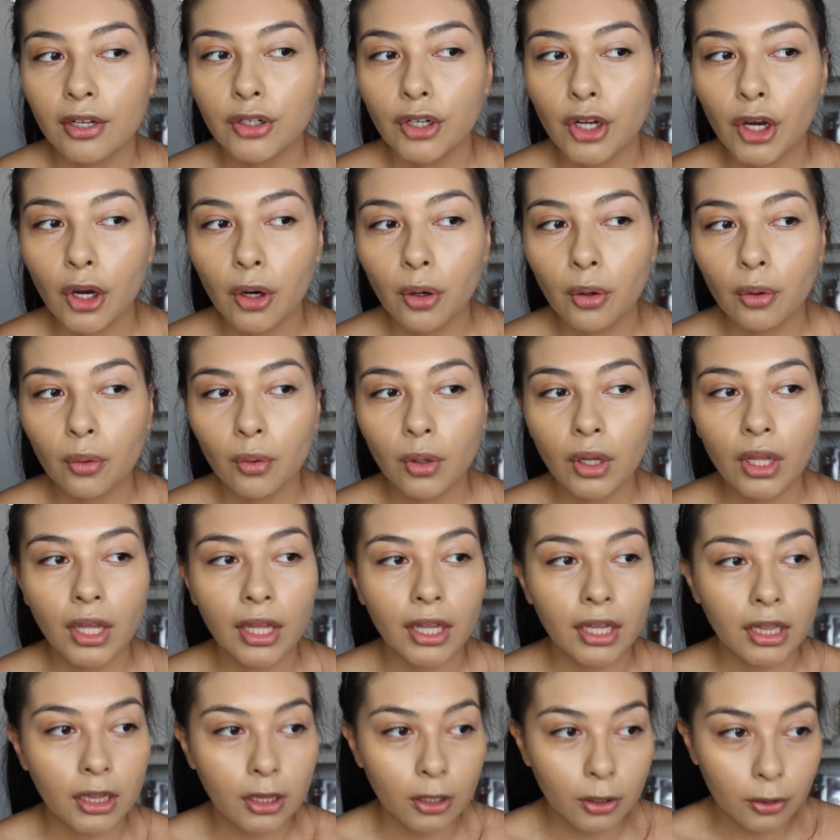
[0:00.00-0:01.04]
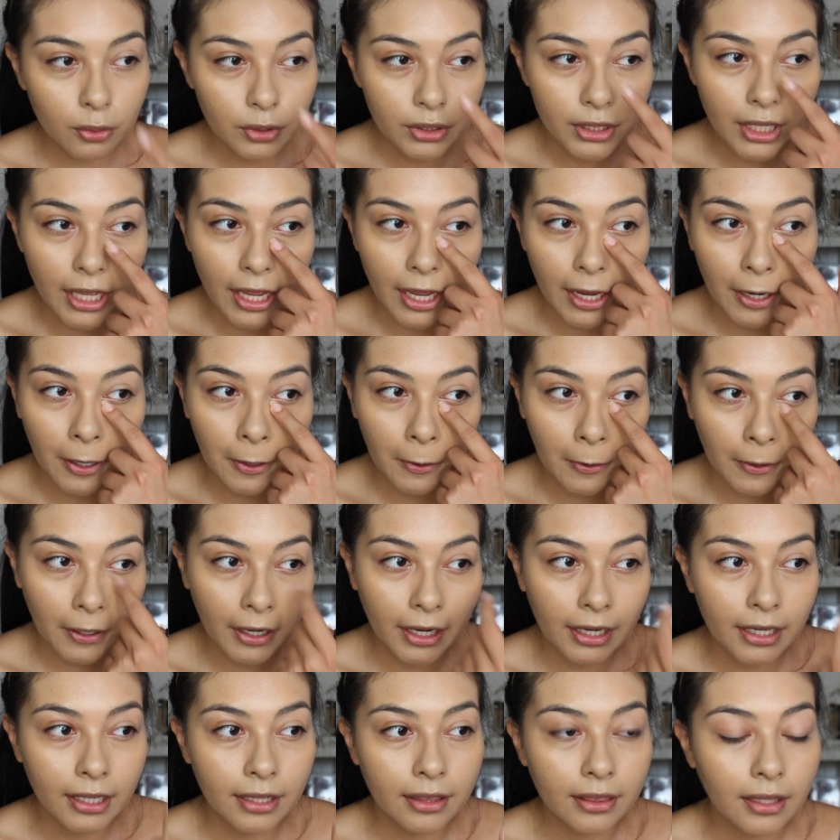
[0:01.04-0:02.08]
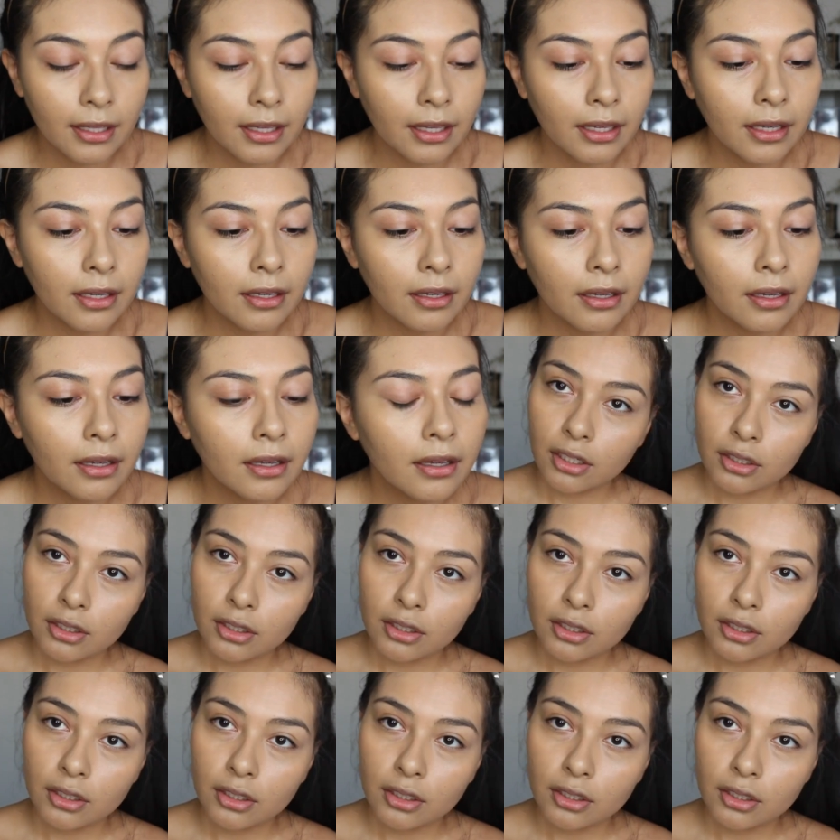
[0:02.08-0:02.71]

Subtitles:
No loose hair, anything.